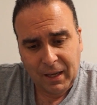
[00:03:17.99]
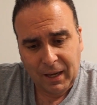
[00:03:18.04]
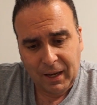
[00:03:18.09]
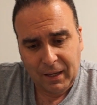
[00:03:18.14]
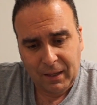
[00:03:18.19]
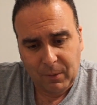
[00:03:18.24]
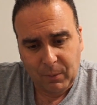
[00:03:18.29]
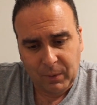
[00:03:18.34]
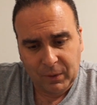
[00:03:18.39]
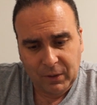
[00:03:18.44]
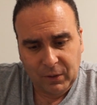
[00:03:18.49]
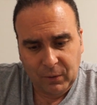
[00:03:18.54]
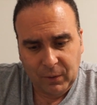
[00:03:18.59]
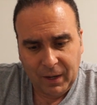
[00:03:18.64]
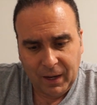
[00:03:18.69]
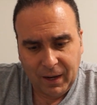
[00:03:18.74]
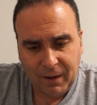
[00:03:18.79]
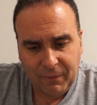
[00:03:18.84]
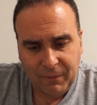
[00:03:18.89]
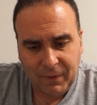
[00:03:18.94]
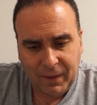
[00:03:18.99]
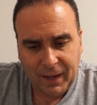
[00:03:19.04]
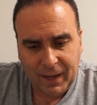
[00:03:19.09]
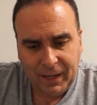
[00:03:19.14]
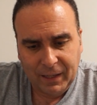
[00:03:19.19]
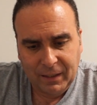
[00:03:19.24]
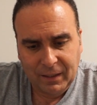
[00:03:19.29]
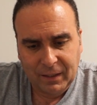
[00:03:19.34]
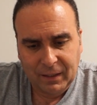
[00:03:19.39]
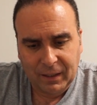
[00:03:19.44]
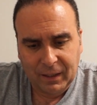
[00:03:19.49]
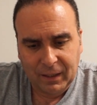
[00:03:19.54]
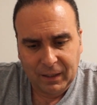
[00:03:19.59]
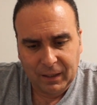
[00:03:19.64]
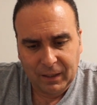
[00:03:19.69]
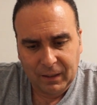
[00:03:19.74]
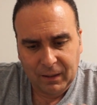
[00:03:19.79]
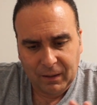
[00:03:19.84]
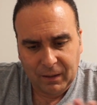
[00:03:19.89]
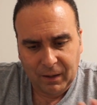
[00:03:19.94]
And then once you have that
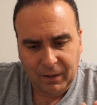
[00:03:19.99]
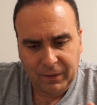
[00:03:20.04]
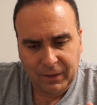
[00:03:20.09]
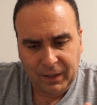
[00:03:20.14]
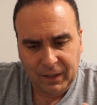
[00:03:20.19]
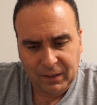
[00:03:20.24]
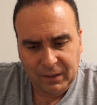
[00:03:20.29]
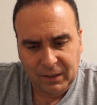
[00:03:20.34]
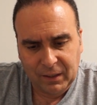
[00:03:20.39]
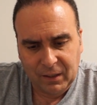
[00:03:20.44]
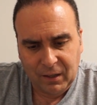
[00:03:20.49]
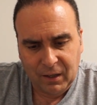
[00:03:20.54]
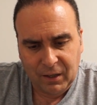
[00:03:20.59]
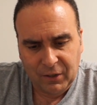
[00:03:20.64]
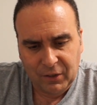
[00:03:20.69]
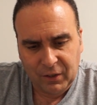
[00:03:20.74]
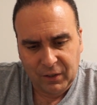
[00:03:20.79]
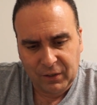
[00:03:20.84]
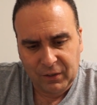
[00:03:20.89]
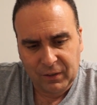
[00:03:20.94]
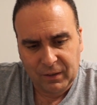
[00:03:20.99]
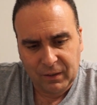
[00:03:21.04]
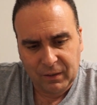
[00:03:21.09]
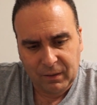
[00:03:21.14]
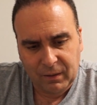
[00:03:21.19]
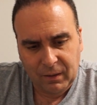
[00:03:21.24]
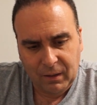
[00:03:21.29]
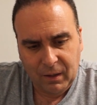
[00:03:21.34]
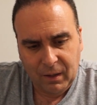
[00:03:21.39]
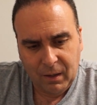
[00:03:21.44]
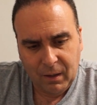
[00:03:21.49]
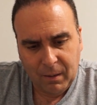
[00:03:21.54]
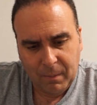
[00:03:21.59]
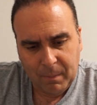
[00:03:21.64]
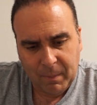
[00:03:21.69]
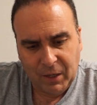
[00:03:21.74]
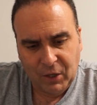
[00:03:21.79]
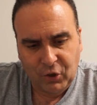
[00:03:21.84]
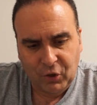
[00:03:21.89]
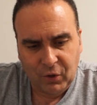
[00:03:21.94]
on the SD card, just
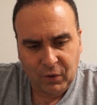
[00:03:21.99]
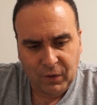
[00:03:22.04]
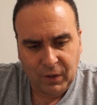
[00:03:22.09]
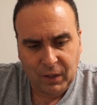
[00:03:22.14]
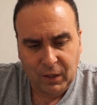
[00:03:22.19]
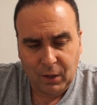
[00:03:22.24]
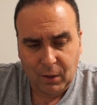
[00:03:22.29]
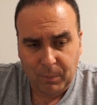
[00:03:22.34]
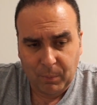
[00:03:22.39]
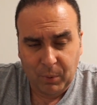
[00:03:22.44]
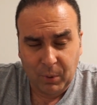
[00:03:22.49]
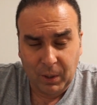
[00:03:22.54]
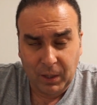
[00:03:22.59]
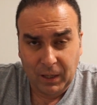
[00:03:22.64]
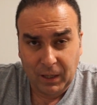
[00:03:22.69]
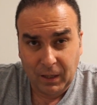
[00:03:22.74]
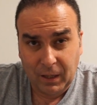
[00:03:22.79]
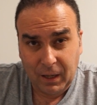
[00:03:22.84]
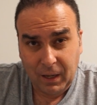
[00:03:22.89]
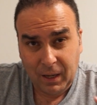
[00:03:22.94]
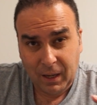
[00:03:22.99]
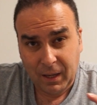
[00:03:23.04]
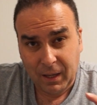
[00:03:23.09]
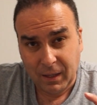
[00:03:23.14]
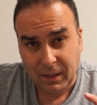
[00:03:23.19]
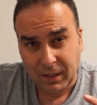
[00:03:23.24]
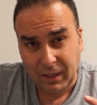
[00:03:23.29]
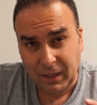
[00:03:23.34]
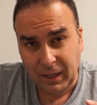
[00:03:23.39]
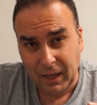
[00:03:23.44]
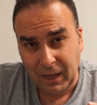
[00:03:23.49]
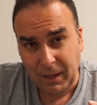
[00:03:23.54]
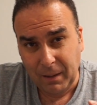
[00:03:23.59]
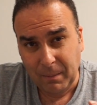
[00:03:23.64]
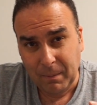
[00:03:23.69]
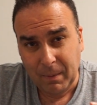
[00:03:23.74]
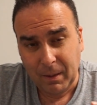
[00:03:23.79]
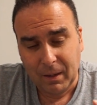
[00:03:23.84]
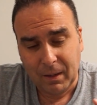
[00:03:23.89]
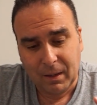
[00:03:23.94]
make sure that you're putting the
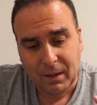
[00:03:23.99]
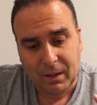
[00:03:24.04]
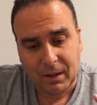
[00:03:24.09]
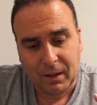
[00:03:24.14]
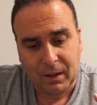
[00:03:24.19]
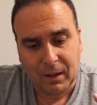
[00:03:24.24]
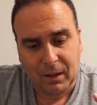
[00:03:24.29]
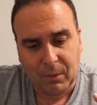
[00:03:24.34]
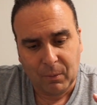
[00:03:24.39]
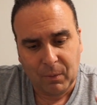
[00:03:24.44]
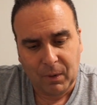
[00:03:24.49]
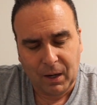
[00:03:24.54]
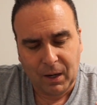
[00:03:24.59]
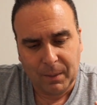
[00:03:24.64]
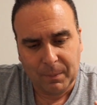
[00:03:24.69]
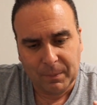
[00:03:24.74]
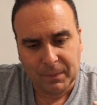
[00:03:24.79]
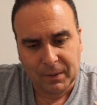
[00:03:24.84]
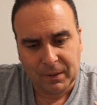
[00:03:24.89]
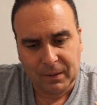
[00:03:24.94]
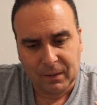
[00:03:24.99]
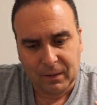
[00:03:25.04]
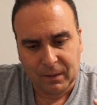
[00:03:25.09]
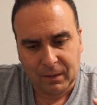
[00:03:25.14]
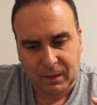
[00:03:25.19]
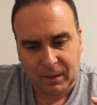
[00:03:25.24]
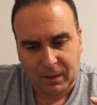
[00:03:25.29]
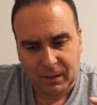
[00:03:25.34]
game ROMs,